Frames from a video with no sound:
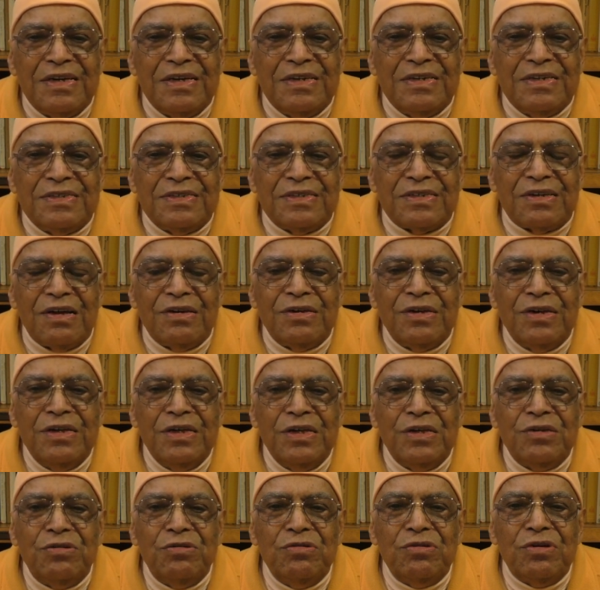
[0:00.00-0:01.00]
It's called
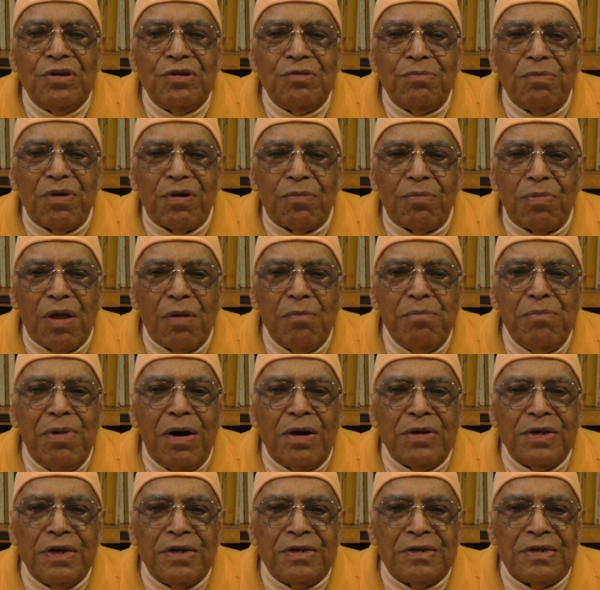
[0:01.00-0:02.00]
Nirguna
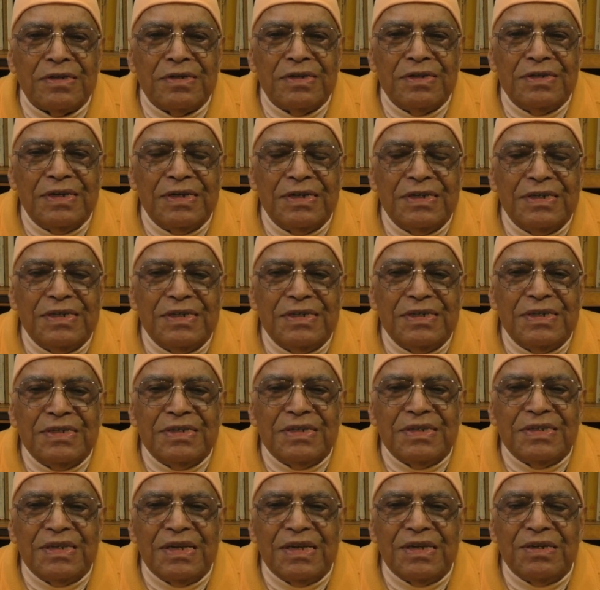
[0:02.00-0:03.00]
Brahman.
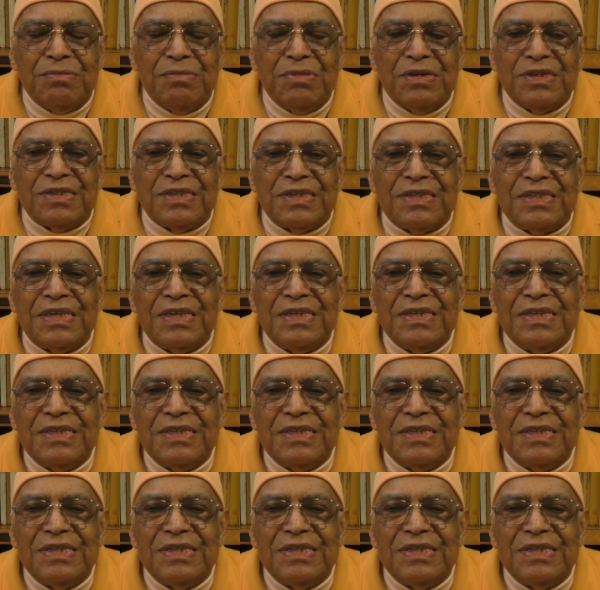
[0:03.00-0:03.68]
That means